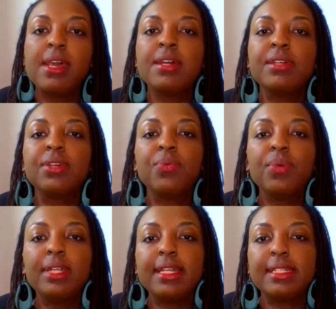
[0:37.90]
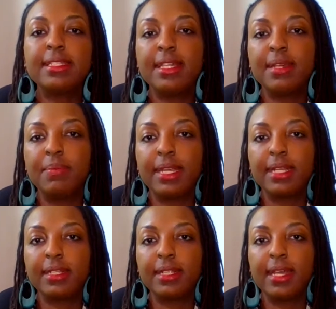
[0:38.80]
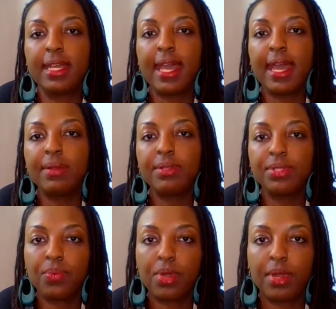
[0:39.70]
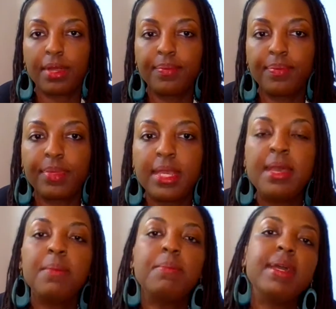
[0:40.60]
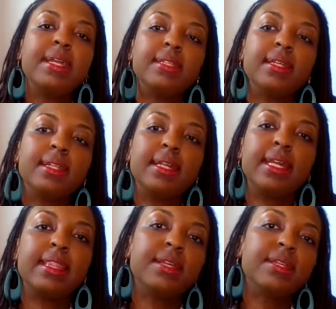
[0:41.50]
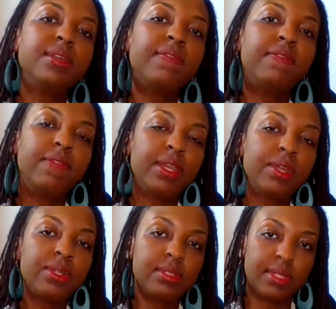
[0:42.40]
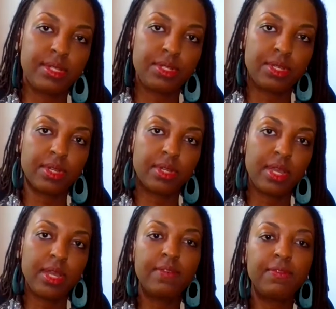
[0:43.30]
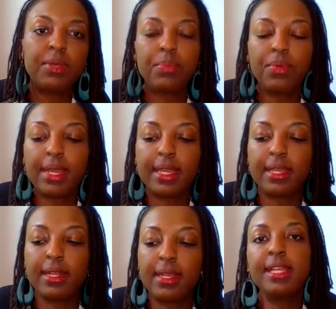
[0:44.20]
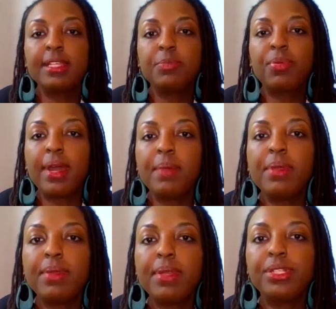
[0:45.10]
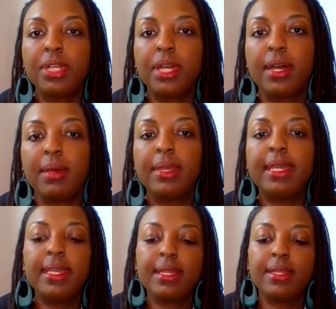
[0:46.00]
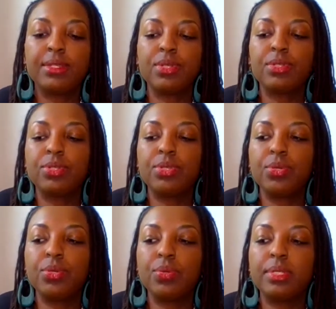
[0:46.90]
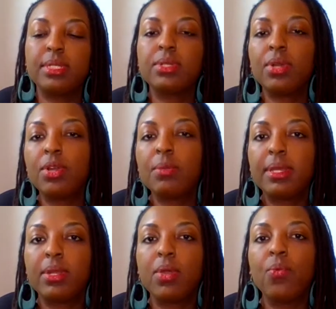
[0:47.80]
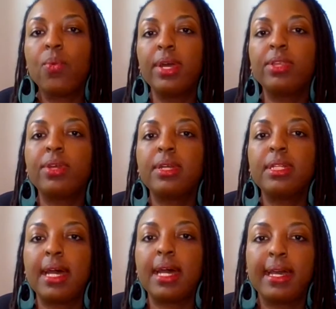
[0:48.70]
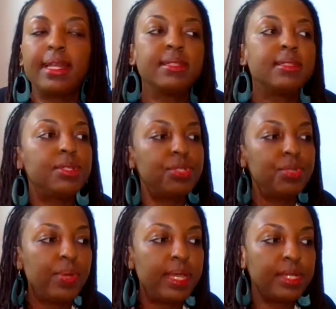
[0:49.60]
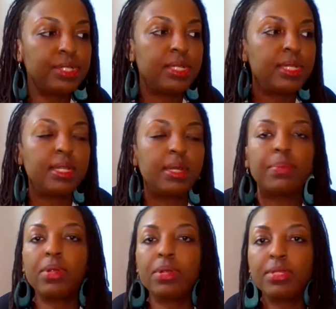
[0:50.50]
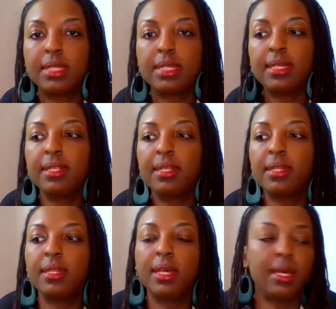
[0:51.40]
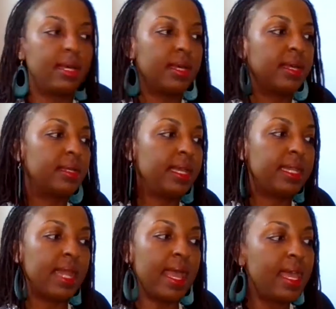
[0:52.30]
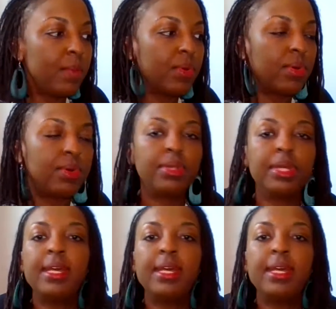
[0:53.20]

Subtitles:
So what is the amygdala and how does it work? Basically, this fear center of your brain, its primary job is to determine whether or not a situation, a person, an animal,